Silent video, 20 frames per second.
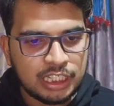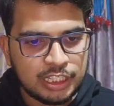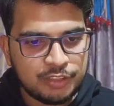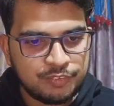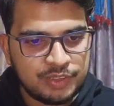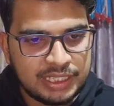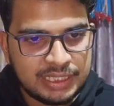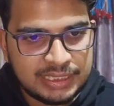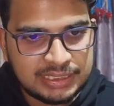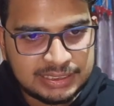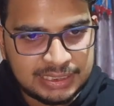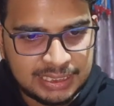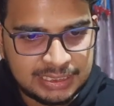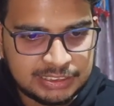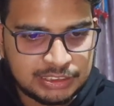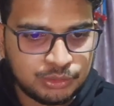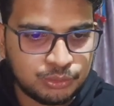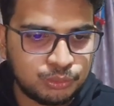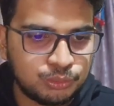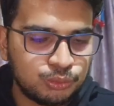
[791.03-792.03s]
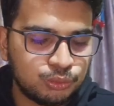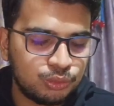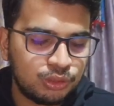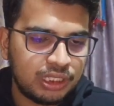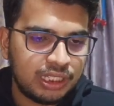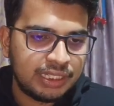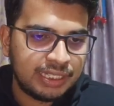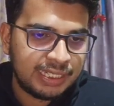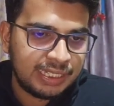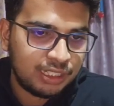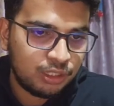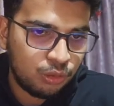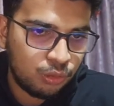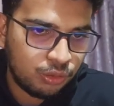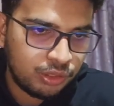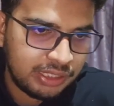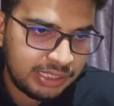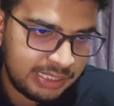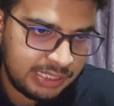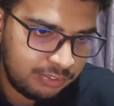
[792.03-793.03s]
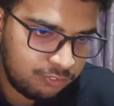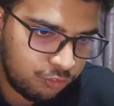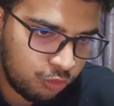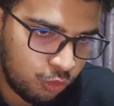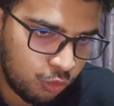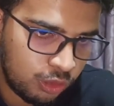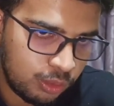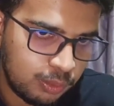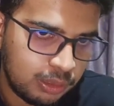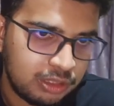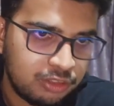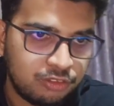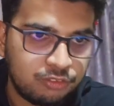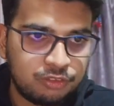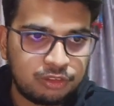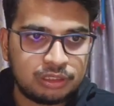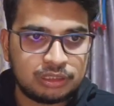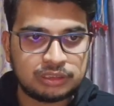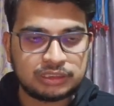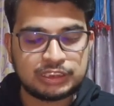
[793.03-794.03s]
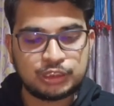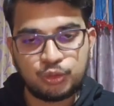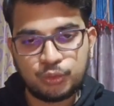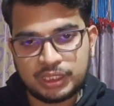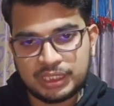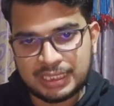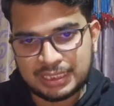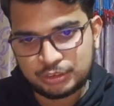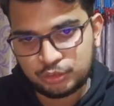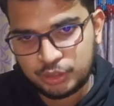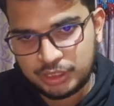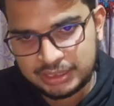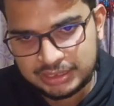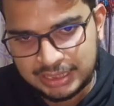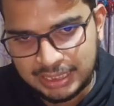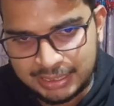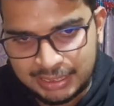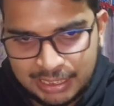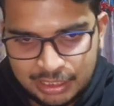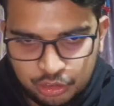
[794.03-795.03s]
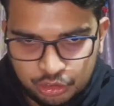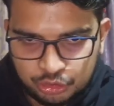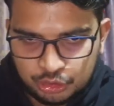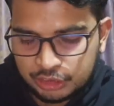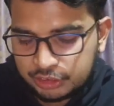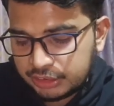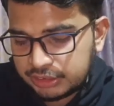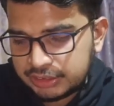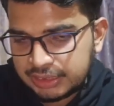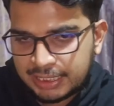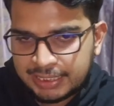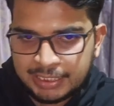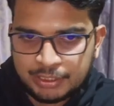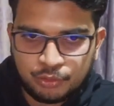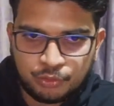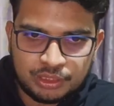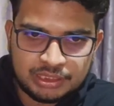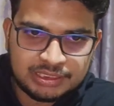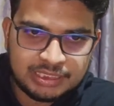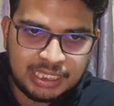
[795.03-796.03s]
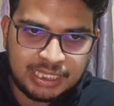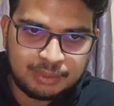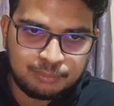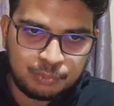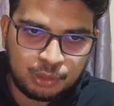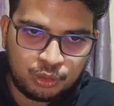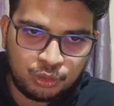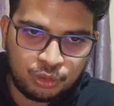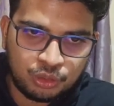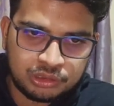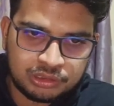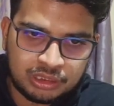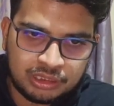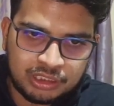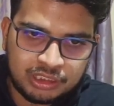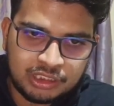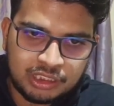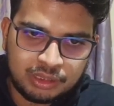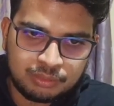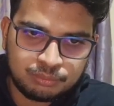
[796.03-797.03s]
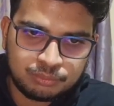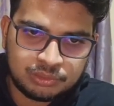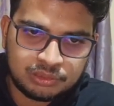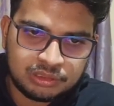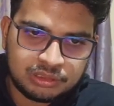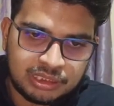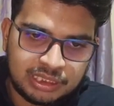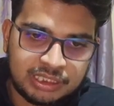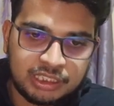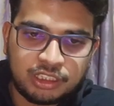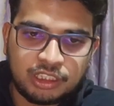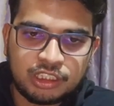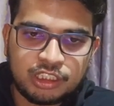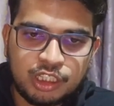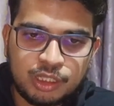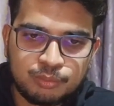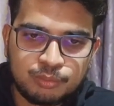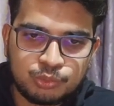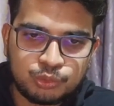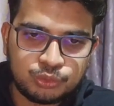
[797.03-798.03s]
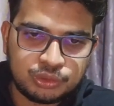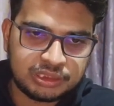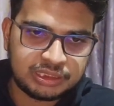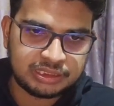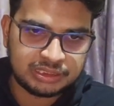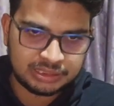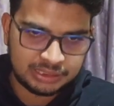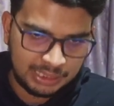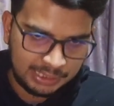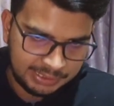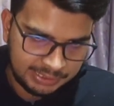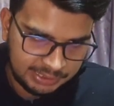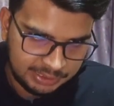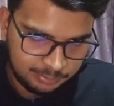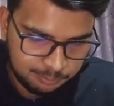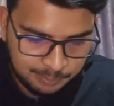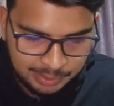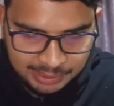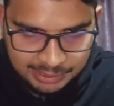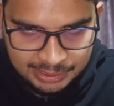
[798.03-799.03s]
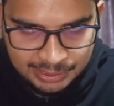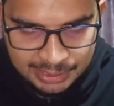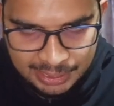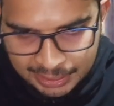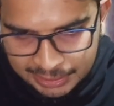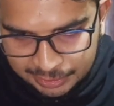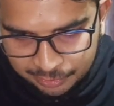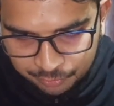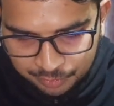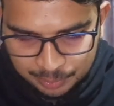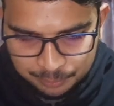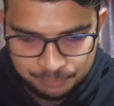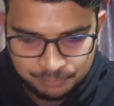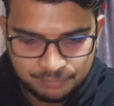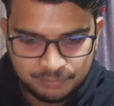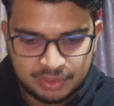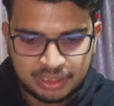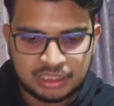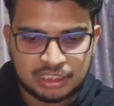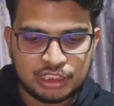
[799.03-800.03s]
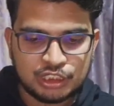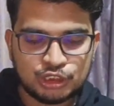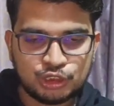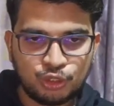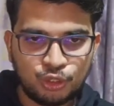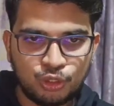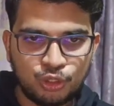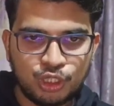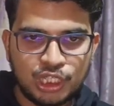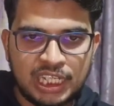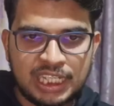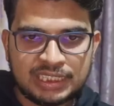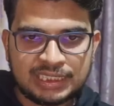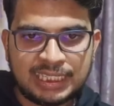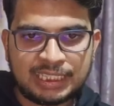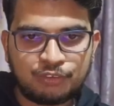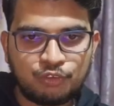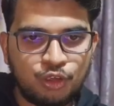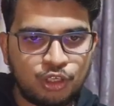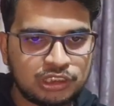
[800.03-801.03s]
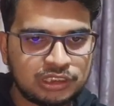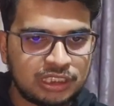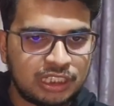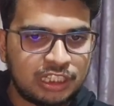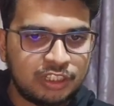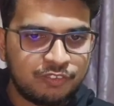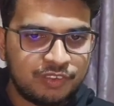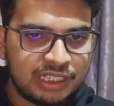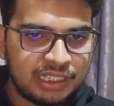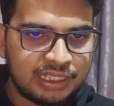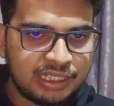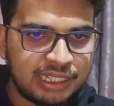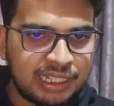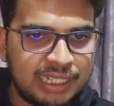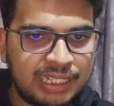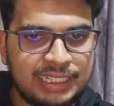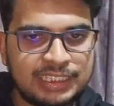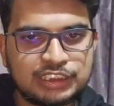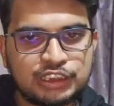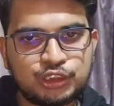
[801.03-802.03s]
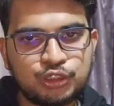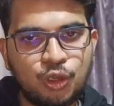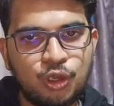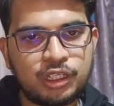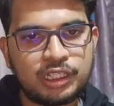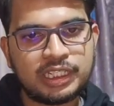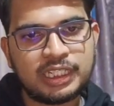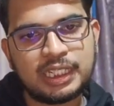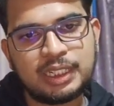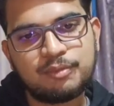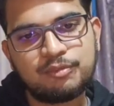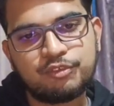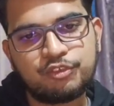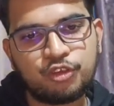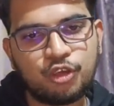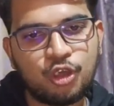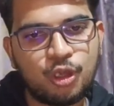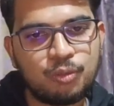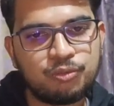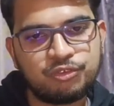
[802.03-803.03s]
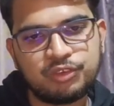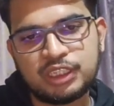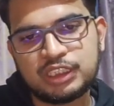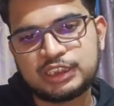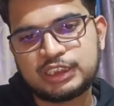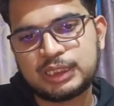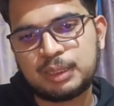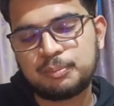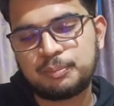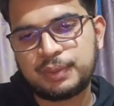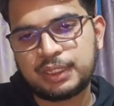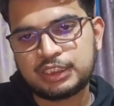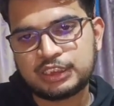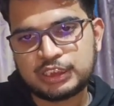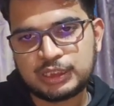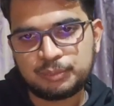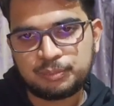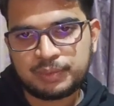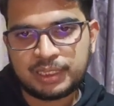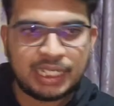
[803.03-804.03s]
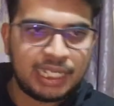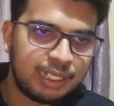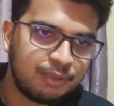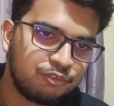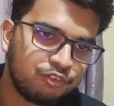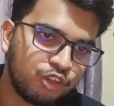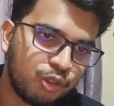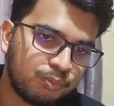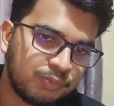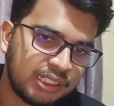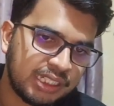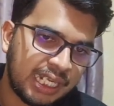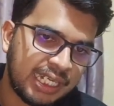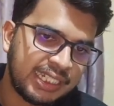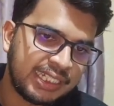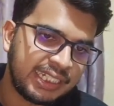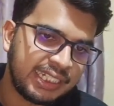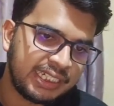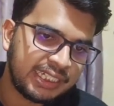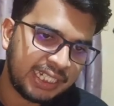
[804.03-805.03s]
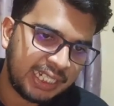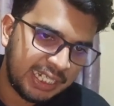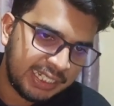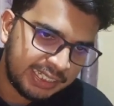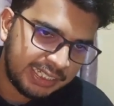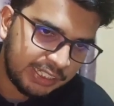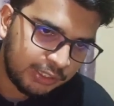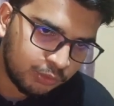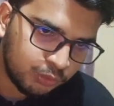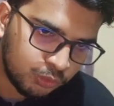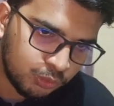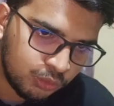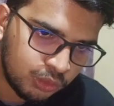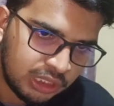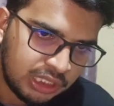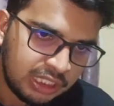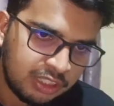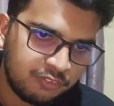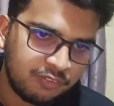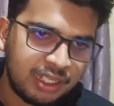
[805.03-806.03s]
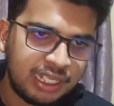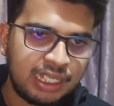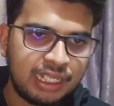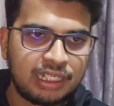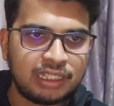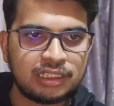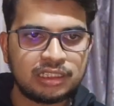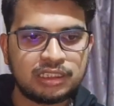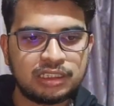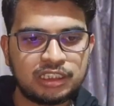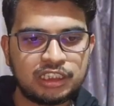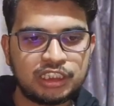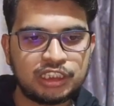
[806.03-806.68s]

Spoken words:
queen decides to take on d4, Chigorin actually decided to resign, because in another move he is getting mated anyway. So that was a quick and short game from World Championship game from the 1982, where